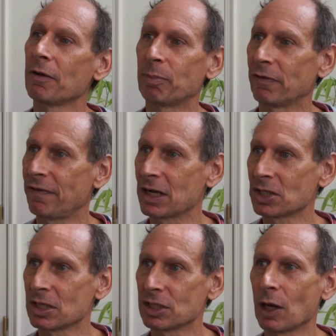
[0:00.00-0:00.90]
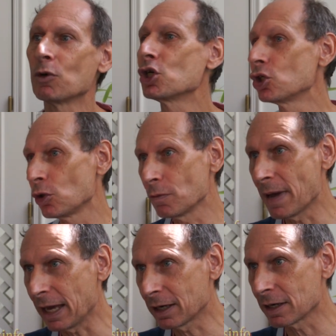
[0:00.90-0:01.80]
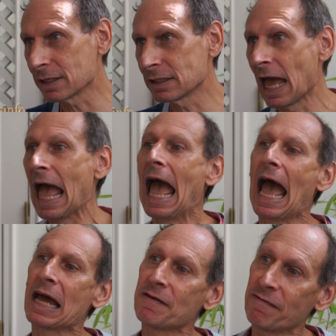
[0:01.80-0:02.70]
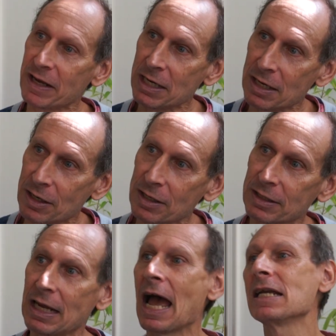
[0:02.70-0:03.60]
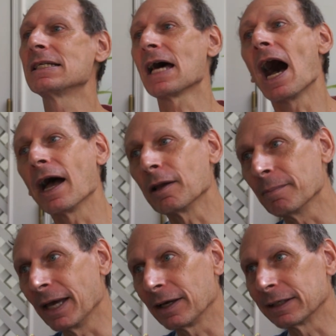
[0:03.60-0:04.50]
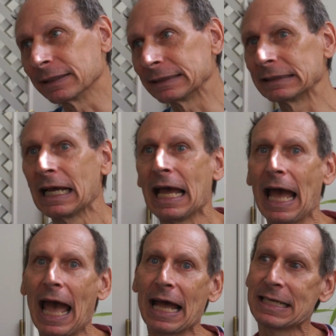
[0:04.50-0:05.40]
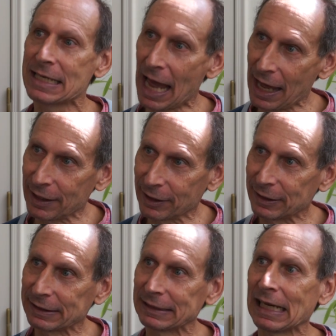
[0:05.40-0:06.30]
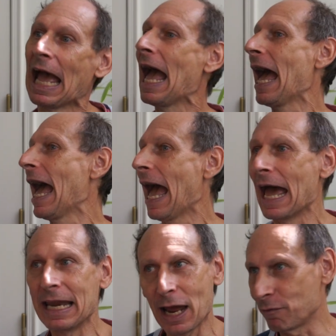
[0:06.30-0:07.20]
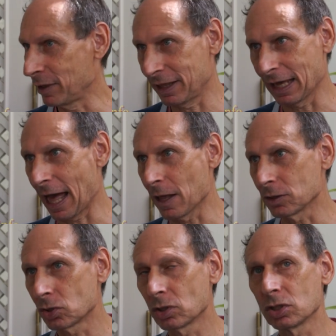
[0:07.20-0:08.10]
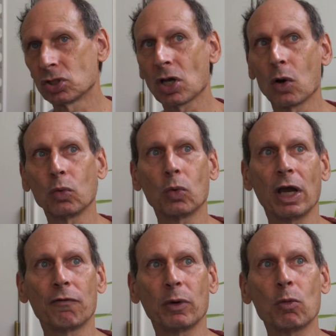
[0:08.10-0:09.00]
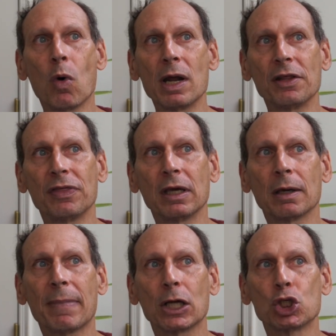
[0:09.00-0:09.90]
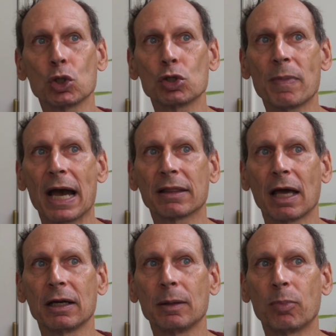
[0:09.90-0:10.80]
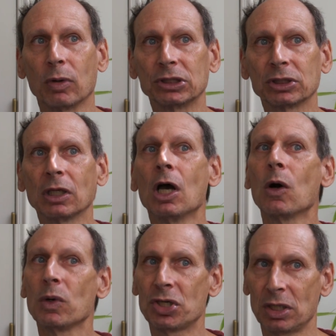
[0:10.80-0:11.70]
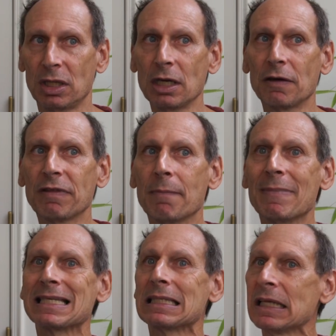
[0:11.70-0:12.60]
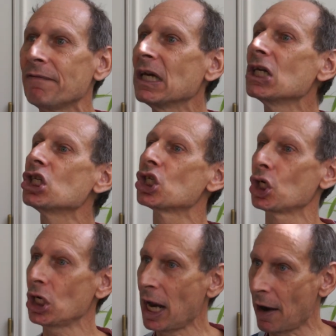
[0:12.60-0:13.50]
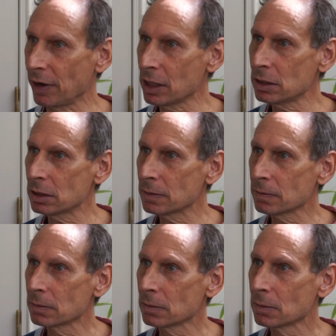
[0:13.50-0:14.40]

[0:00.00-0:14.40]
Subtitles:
other professions. They were shoemakers and vintners and tile makers and tailors and everything else. So if we want to think about Jews back then in Portugal, we should think of them as living in certain areas,